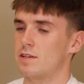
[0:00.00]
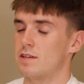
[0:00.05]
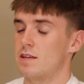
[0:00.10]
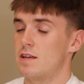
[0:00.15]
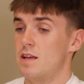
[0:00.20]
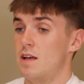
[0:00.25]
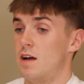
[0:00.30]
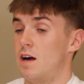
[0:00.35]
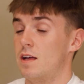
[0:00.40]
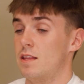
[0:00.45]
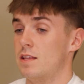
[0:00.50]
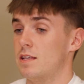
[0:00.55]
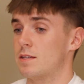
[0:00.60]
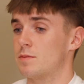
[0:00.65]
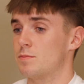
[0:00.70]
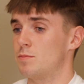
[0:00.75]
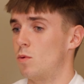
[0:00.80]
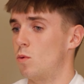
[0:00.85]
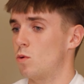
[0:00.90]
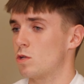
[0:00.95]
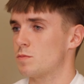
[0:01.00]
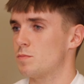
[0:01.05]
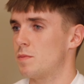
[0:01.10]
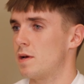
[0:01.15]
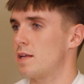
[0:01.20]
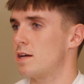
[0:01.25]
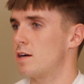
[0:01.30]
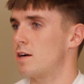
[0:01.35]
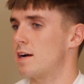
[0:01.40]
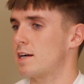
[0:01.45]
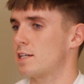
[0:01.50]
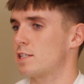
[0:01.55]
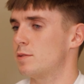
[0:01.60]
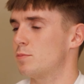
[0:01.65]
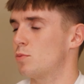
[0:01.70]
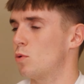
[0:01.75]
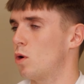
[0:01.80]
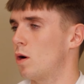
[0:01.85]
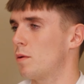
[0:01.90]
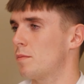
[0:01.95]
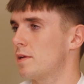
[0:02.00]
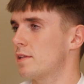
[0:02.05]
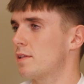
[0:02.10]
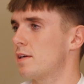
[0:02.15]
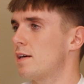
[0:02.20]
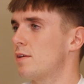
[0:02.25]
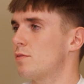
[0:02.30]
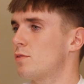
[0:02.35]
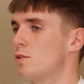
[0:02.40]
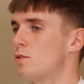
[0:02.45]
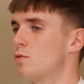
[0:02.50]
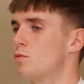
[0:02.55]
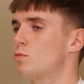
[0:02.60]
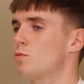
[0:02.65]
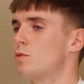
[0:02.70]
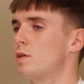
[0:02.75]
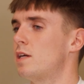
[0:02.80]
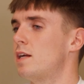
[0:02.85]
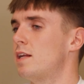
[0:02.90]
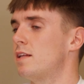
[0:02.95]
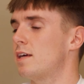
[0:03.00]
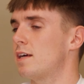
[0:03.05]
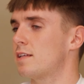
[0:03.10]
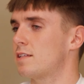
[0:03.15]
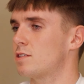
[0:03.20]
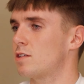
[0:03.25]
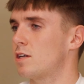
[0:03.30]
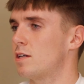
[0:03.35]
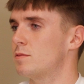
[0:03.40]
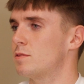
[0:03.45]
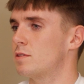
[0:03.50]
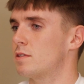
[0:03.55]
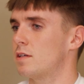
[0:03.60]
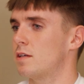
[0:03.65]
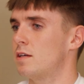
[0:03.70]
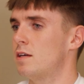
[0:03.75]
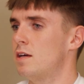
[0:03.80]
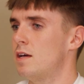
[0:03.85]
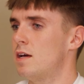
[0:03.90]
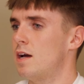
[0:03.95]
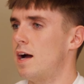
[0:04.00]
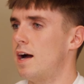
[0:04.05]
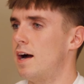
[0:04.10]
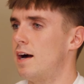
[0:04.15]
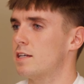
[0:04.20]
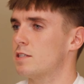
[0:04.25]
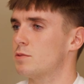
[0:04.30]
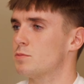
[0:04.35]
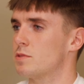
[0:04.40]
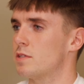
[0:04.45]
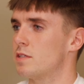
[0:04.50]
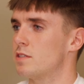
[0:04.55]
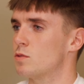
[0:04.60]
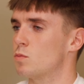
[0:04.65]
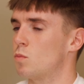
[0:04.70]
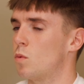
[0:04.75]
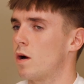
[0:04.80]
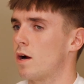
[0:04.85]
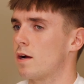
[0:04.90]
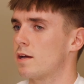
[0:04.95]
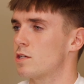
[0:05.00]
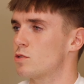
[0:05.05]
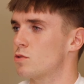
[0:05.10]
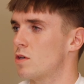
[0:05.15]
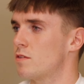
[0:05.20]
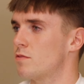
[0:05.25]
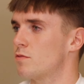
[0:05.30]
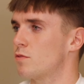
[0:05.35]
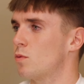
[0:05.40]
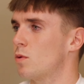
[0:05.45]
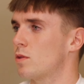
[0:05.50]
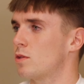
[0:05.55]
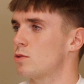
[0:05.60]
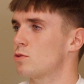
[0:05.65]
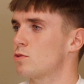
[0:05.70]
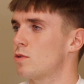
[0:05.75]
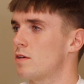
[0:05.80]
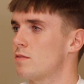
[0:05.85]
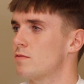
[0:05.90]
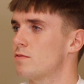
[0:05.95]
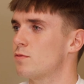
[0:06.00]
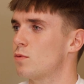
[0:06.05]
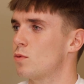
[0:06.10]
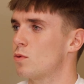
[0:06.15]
very... I think most men are actually programmed like that. If they really take the time to ask themselves why are they striving for what they're striving